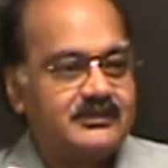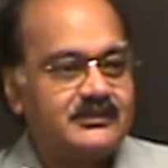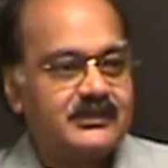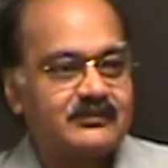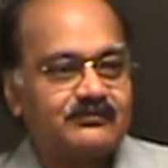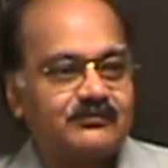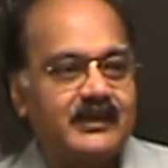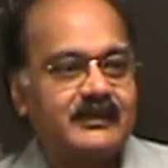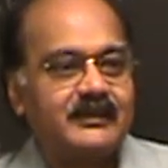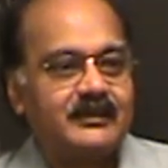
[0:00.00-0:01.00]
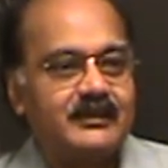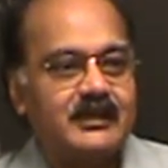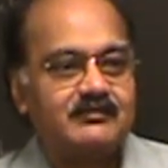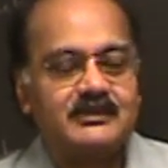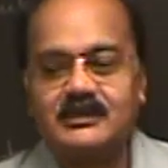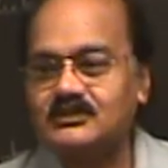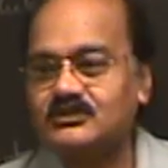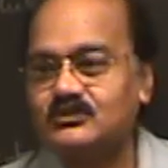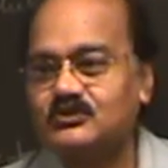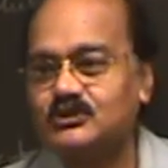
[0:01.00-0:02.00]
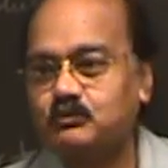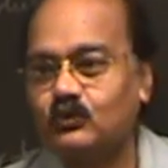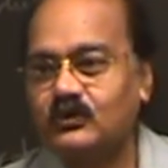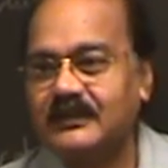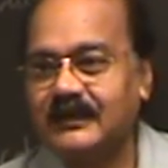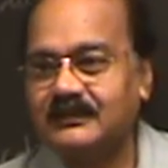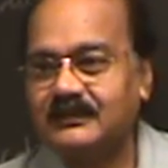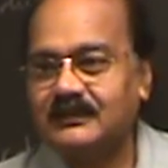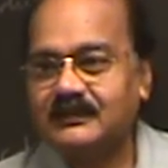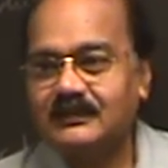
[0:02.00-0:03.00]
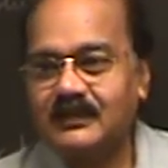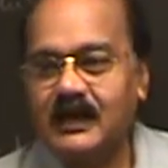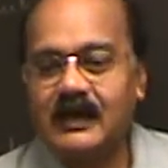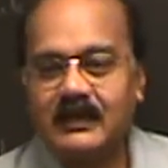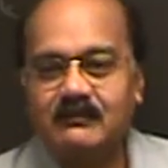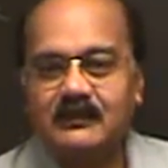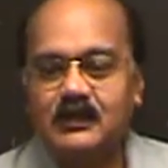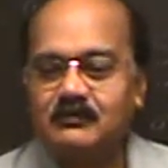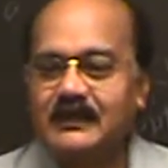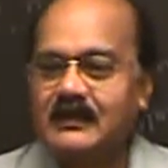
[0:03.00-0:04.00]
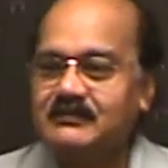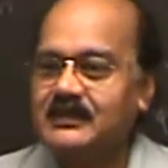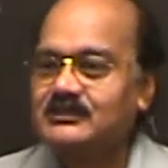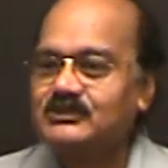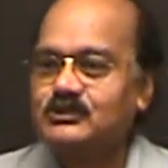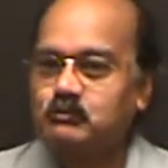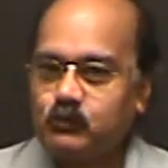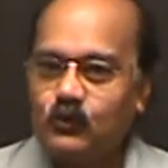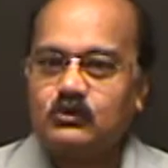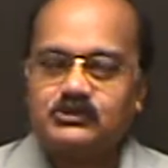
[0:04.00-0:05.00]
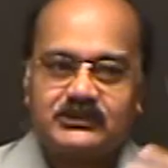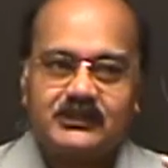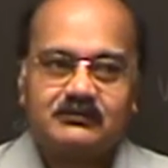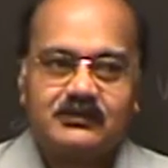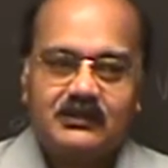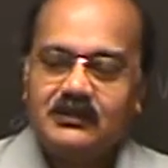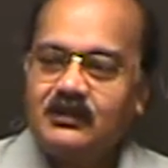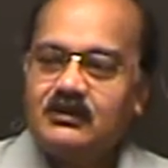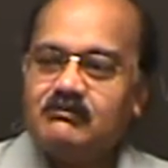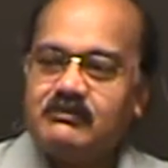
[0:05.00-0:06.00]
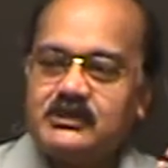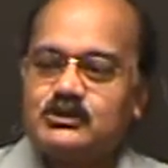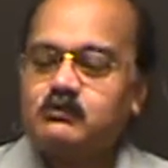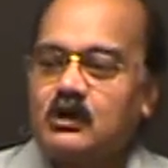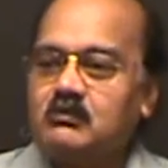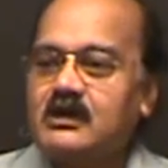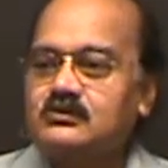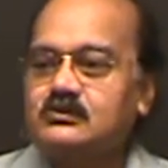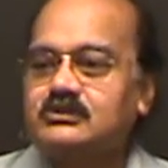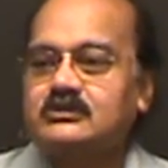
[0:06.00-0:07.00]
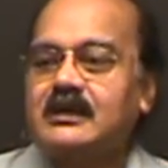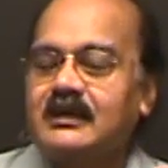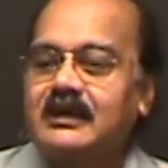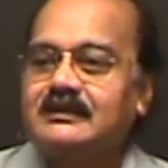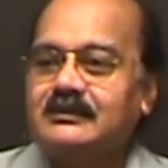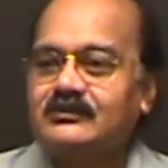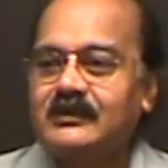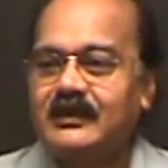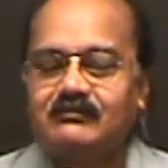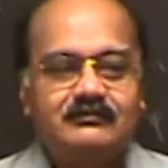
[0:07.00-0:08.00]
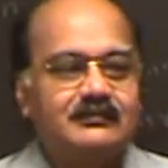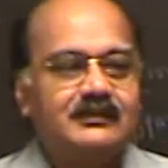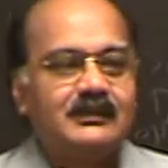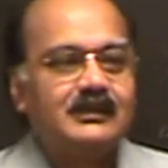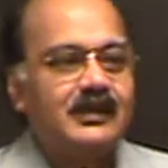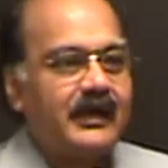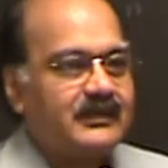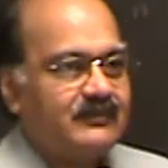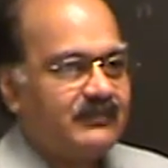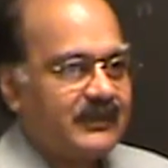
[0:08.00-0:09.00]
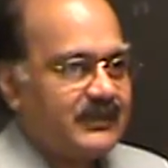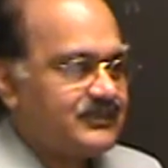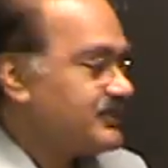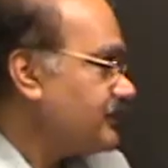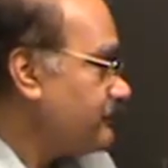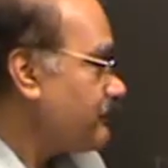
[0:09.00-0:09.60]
didn't find any evidence to support that. All available evidence supports that very small modules are likely to have high defect density.